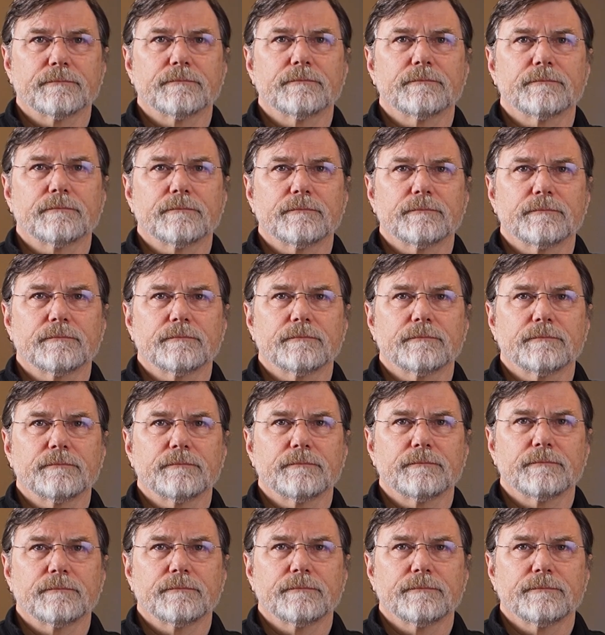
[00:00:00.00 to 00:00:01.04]

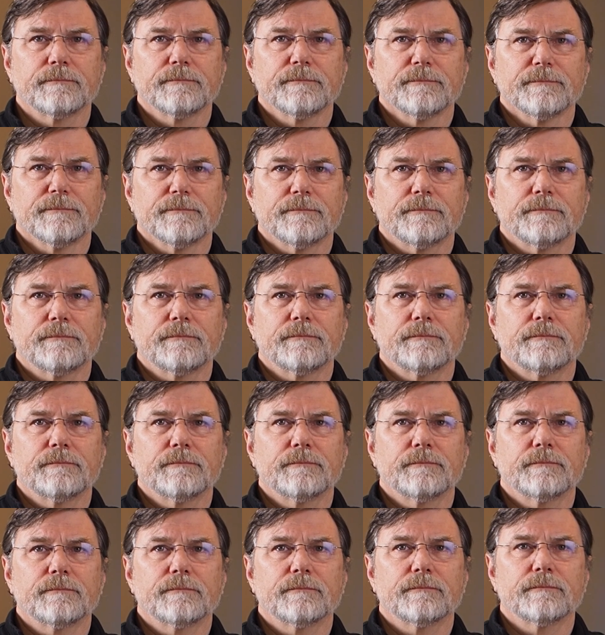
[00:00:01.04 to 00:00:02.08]

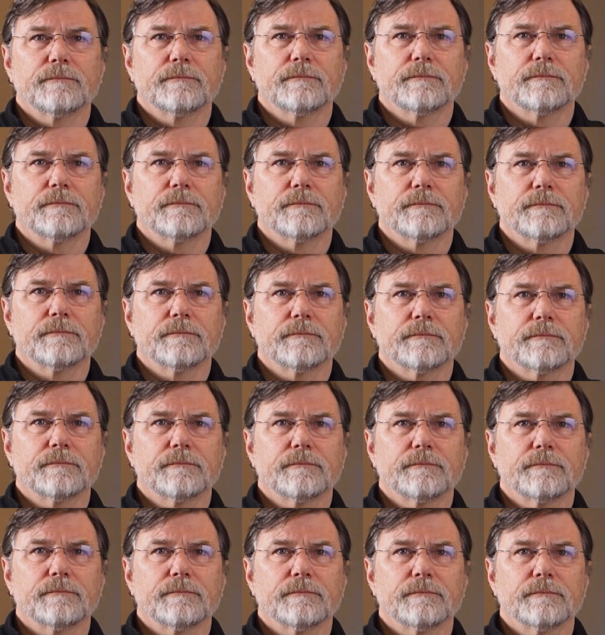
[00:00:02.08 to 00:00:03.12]

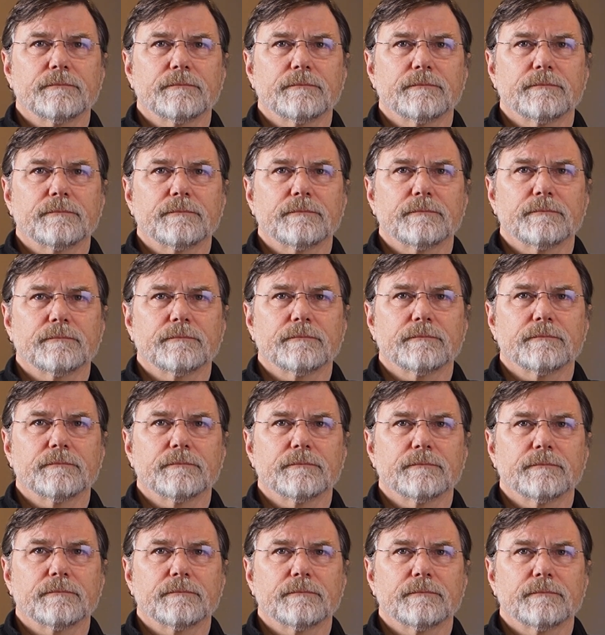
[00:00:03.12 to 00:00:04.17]

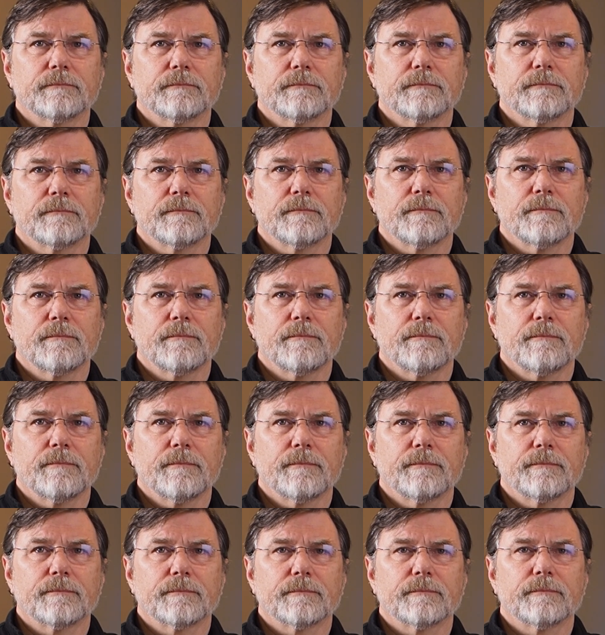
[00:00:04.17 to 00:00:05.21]

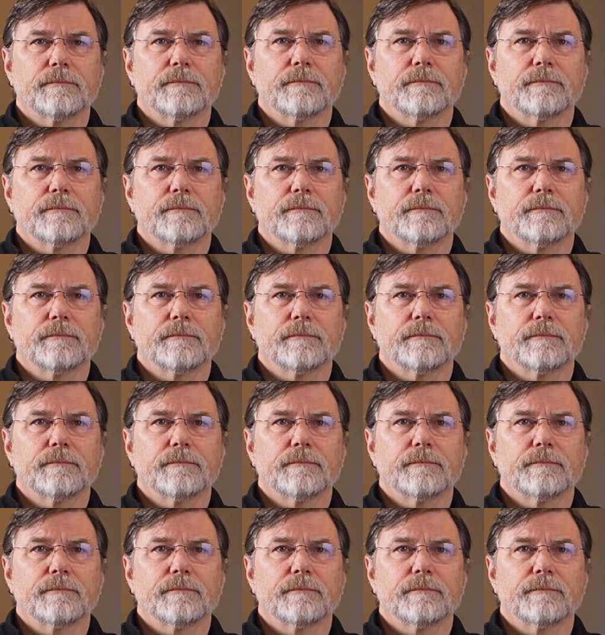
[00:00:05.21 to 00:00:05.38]
(not speaking)